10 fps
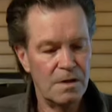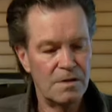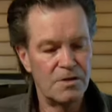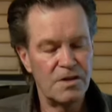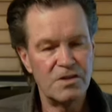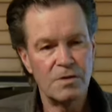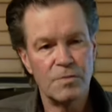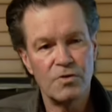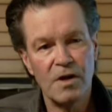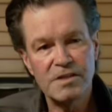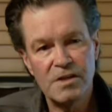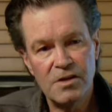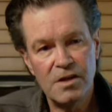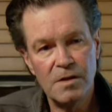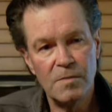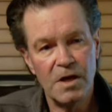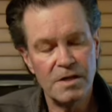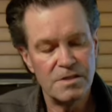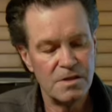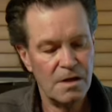to teach them trust in
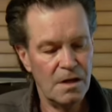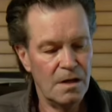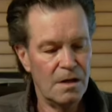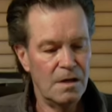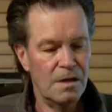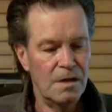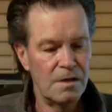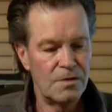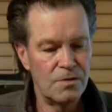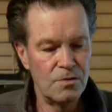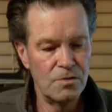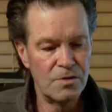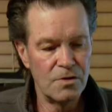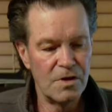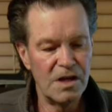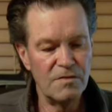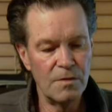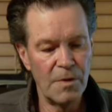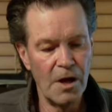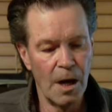teammates, to, to give
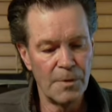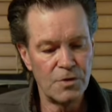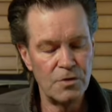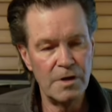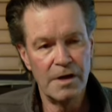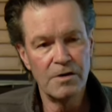them the opportunity